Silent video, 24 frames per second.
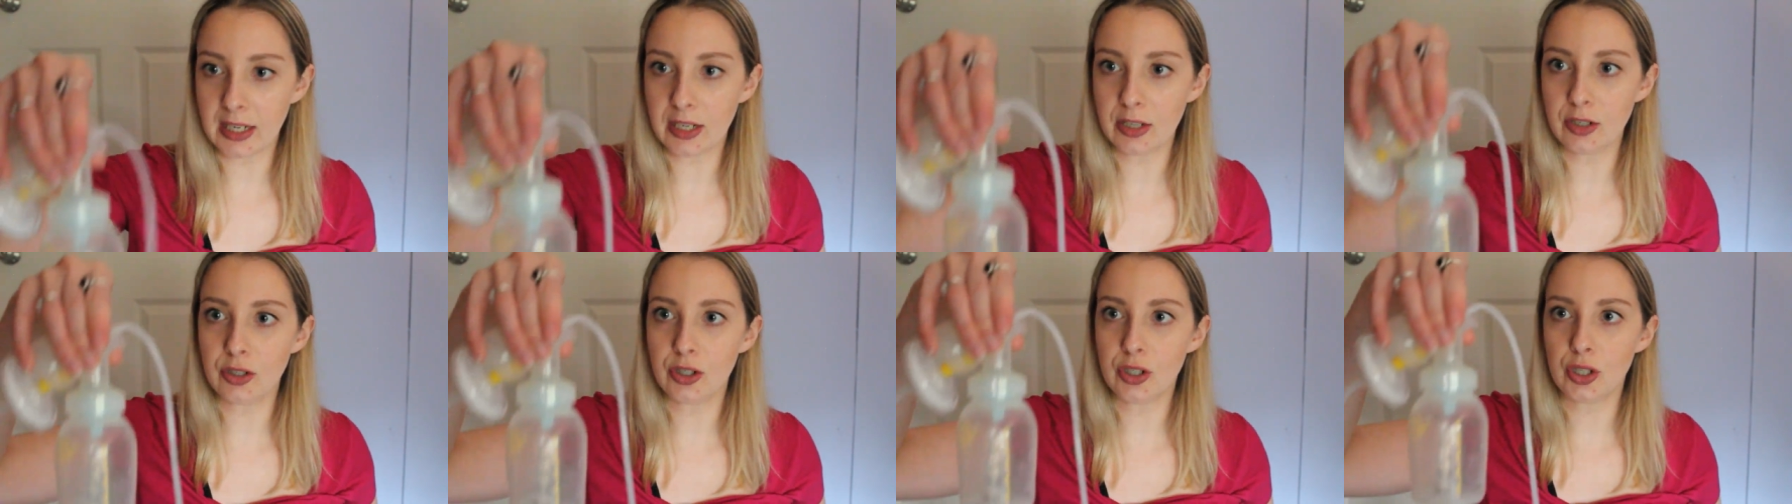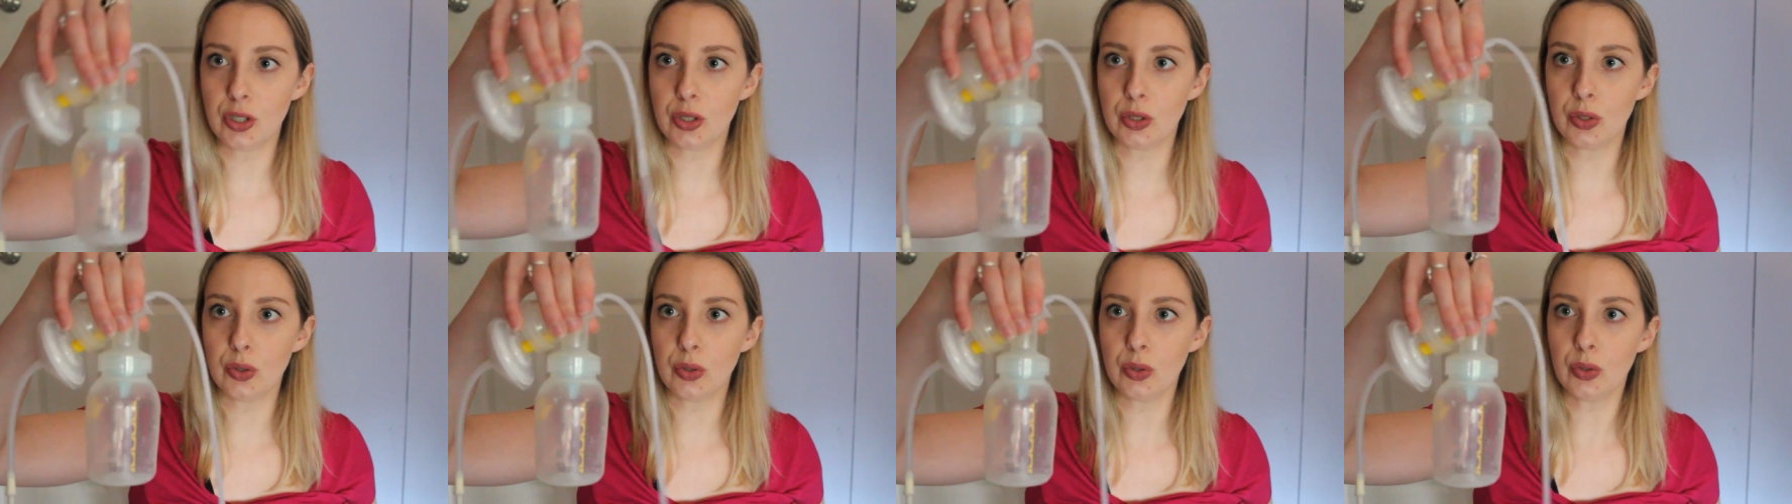
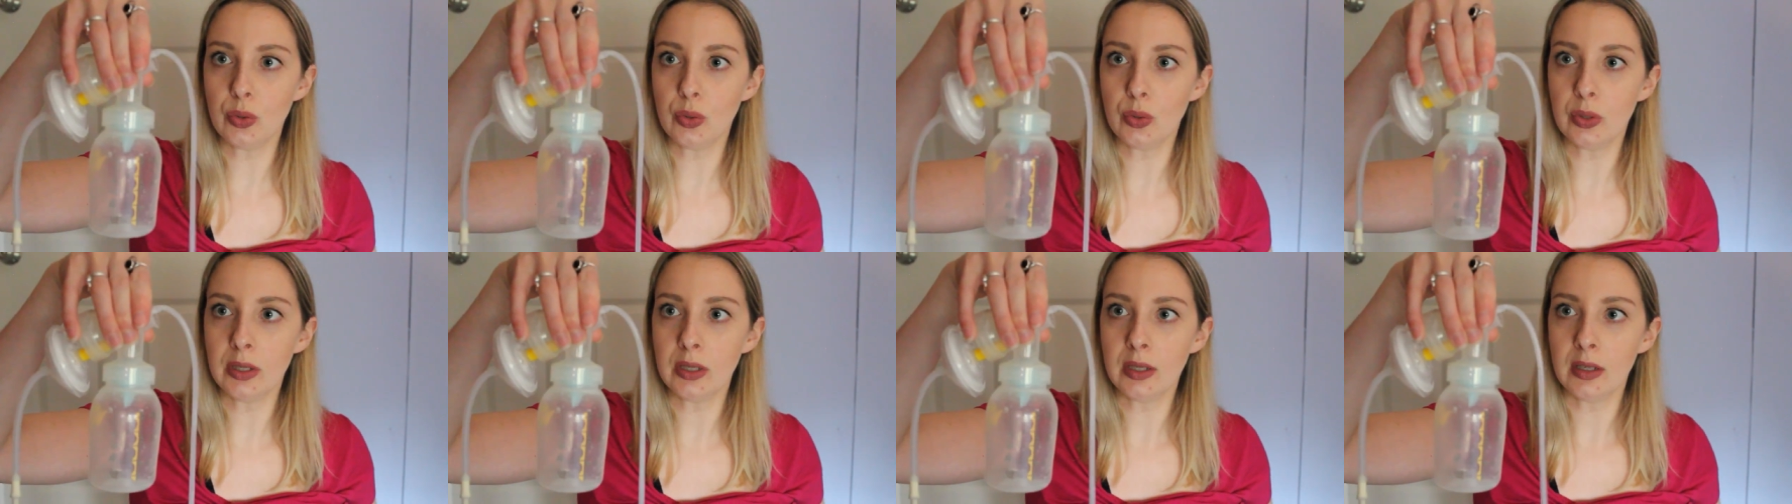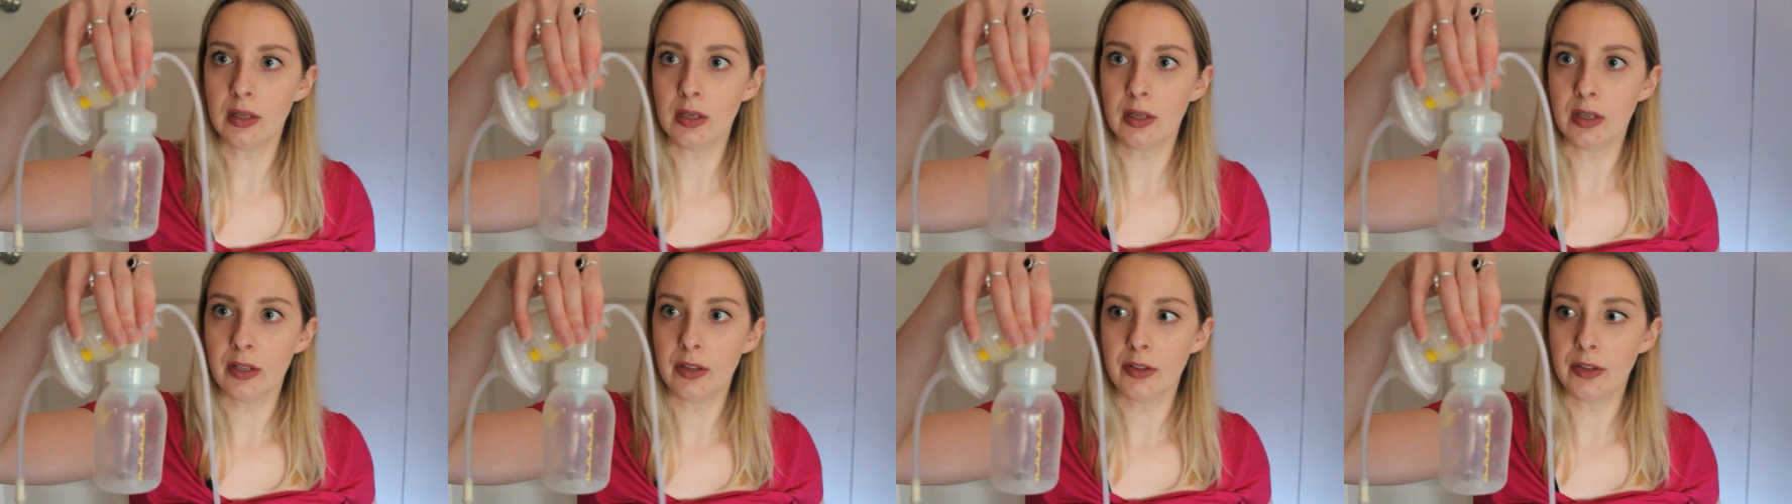into
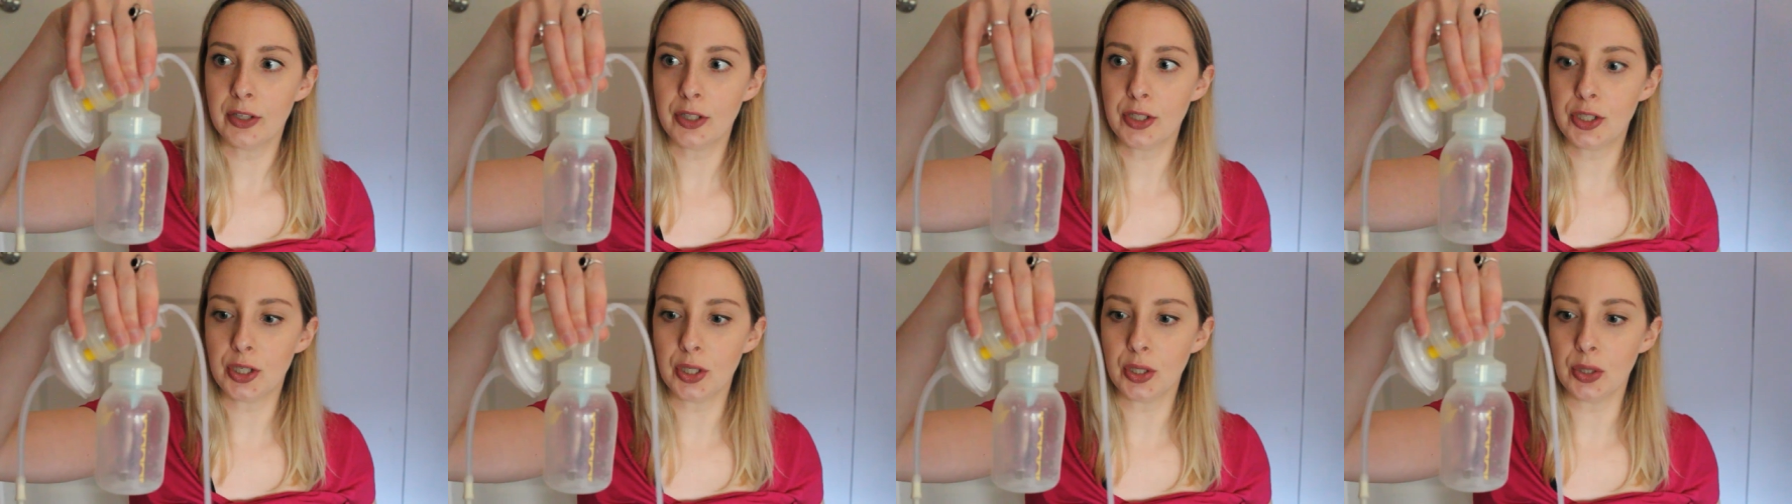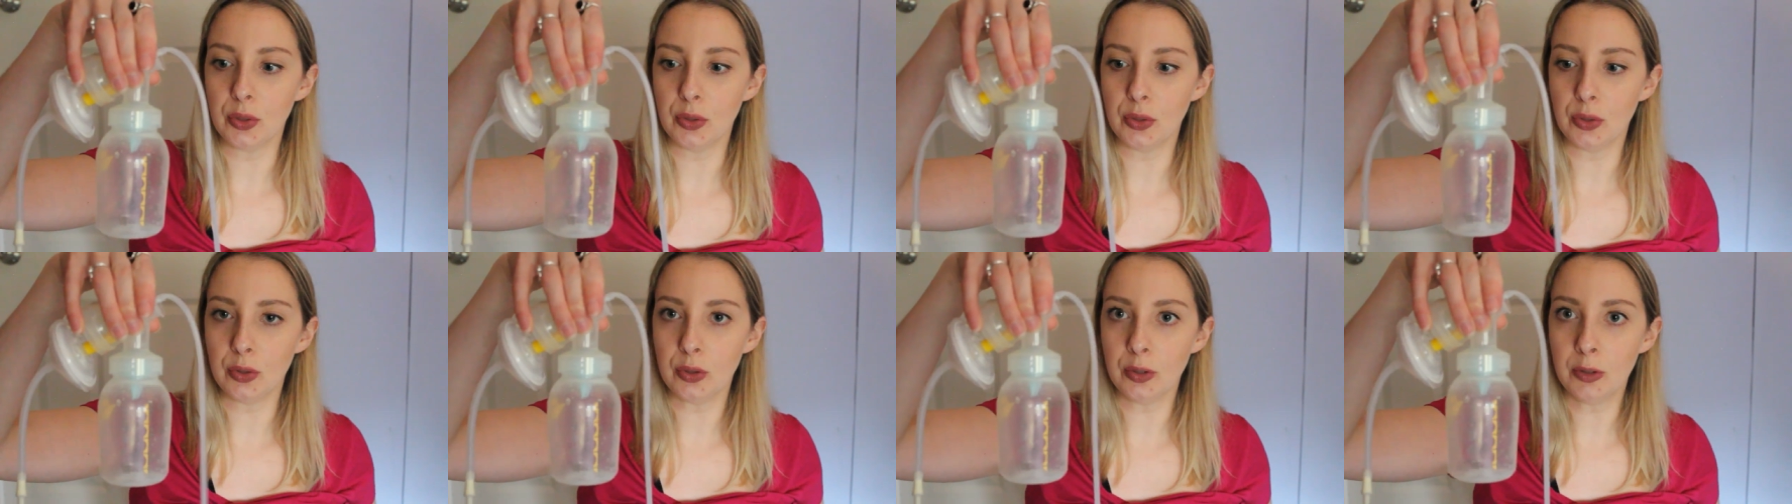the
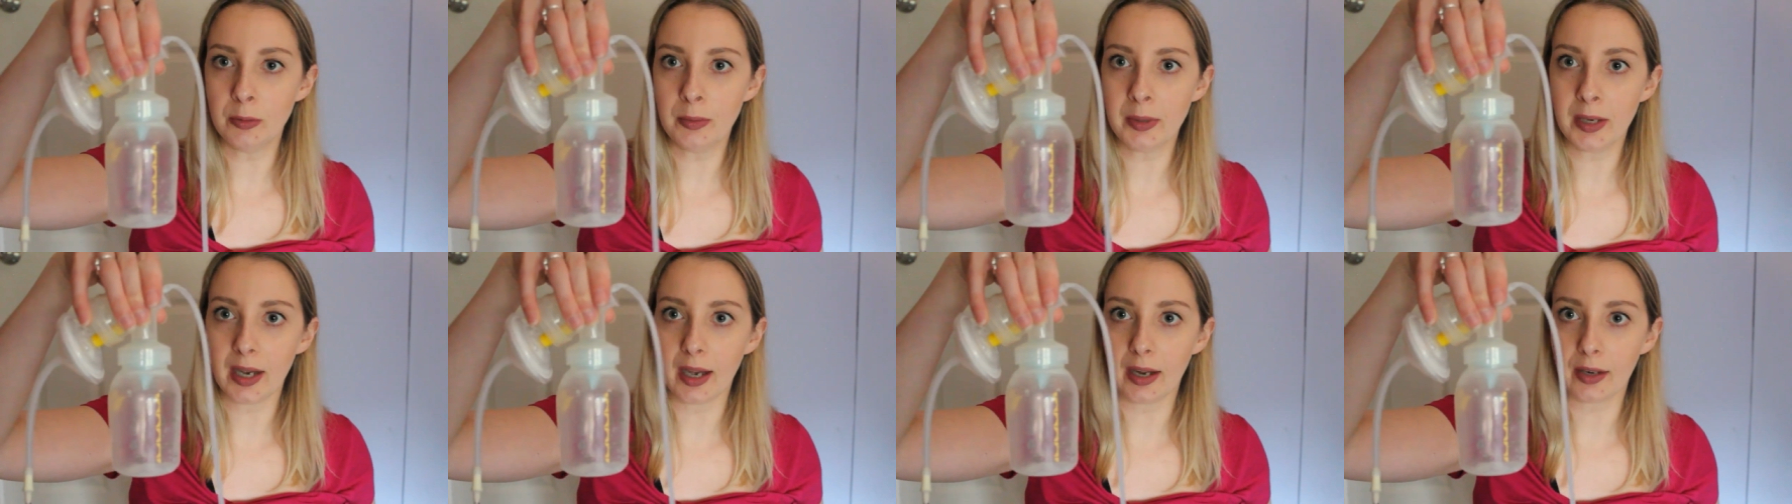tube.